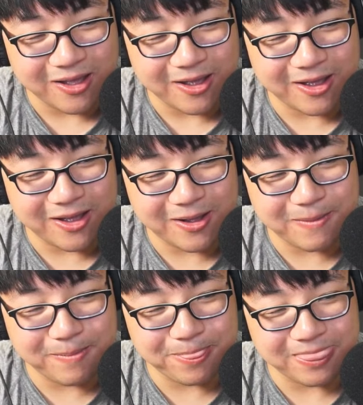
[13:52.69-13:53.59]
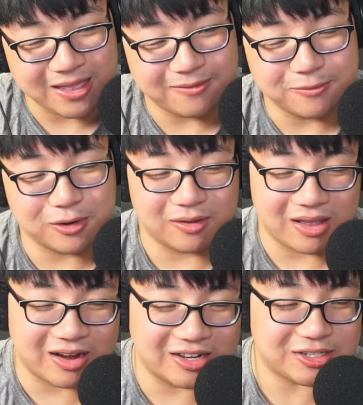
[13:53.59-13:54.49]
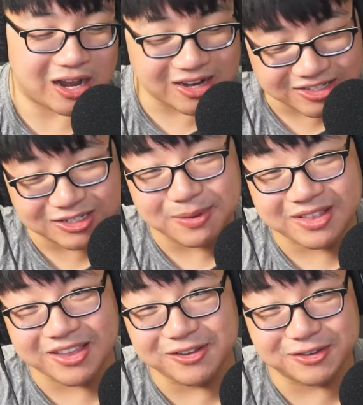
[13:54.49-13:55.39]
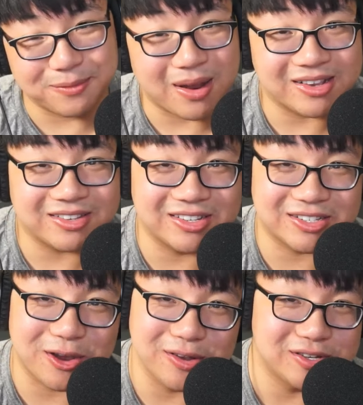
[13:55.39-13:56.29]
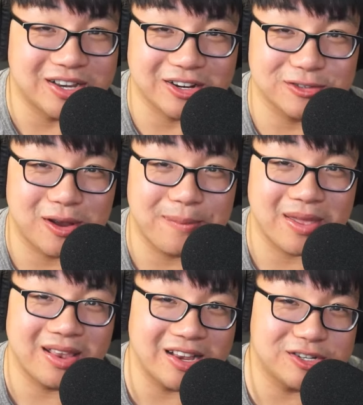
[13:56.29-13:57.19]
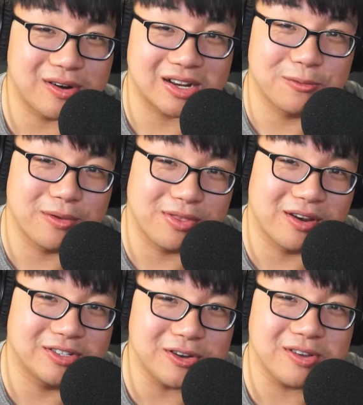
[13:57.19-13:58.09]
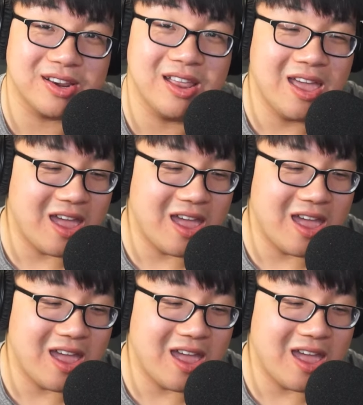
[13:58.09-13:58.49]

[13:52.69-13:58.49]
an unsuspecting user might just go into Terraswap and interact with their token,